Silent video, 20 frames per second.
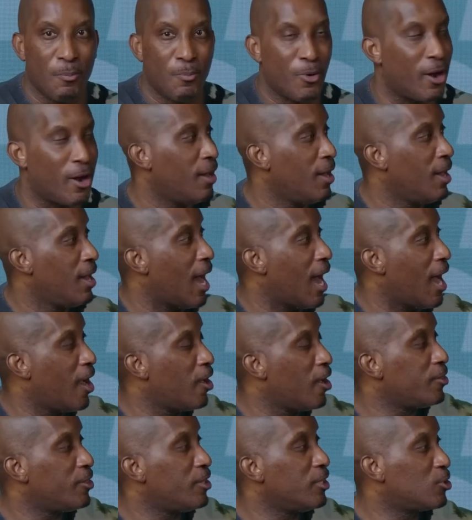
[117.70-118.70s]
of prayer. I
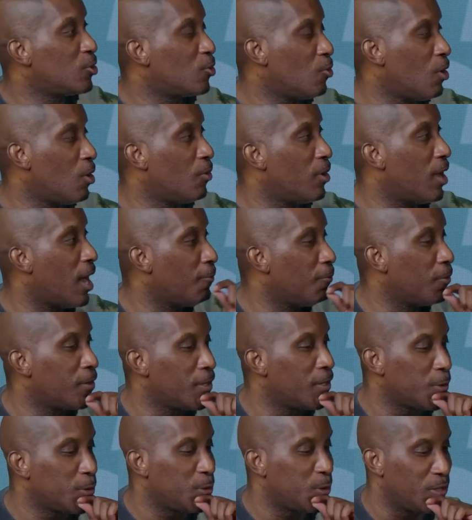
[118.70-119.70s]
heard this quote. I want to
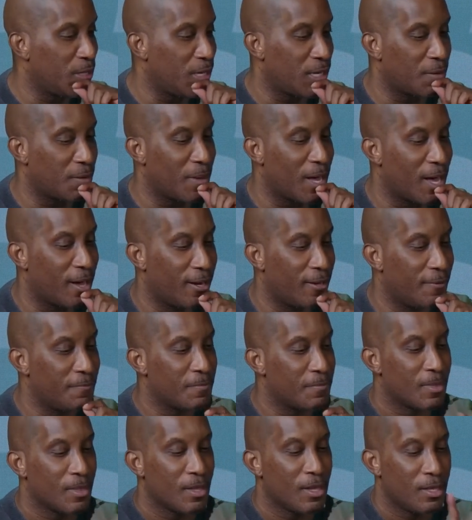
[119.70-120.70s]
know what you think about it.
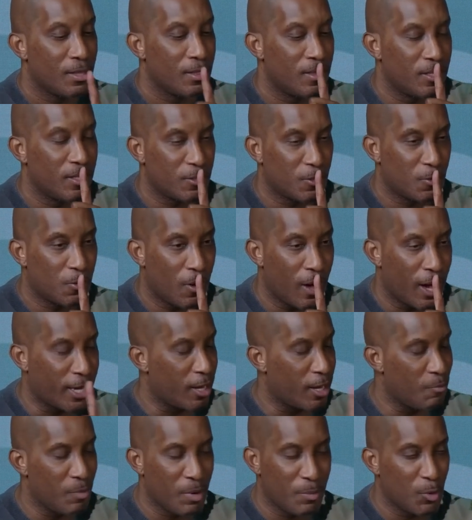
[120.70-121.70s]
This quote, I
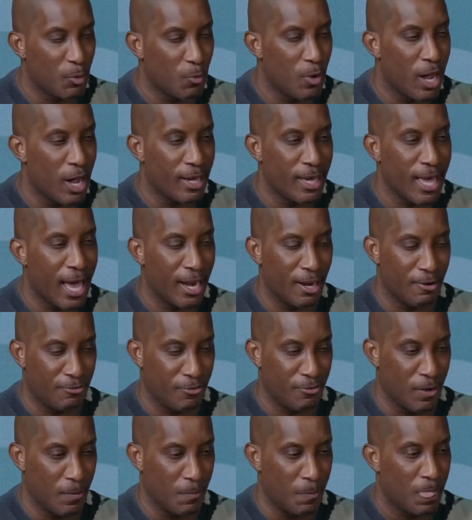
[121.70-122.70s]
can't remember where I got it
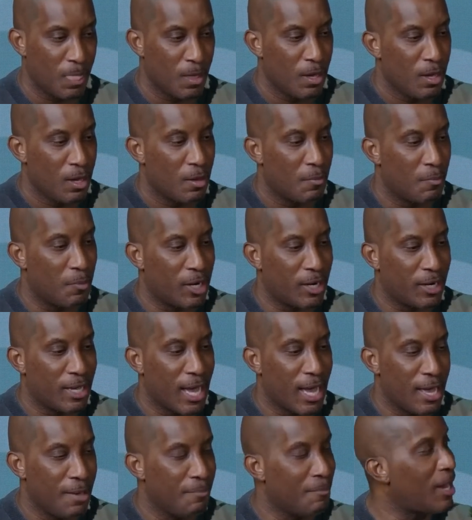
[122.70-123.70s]
from, but a
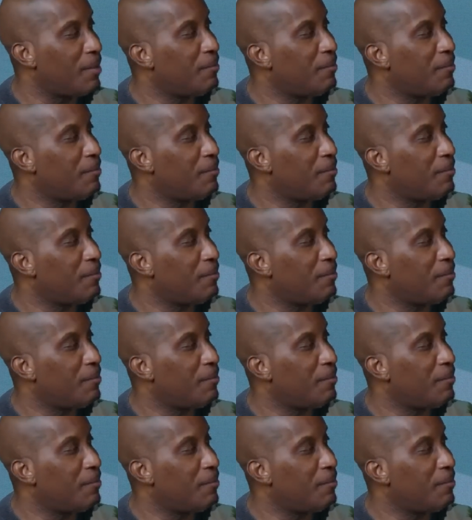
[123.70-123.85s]
guy, it might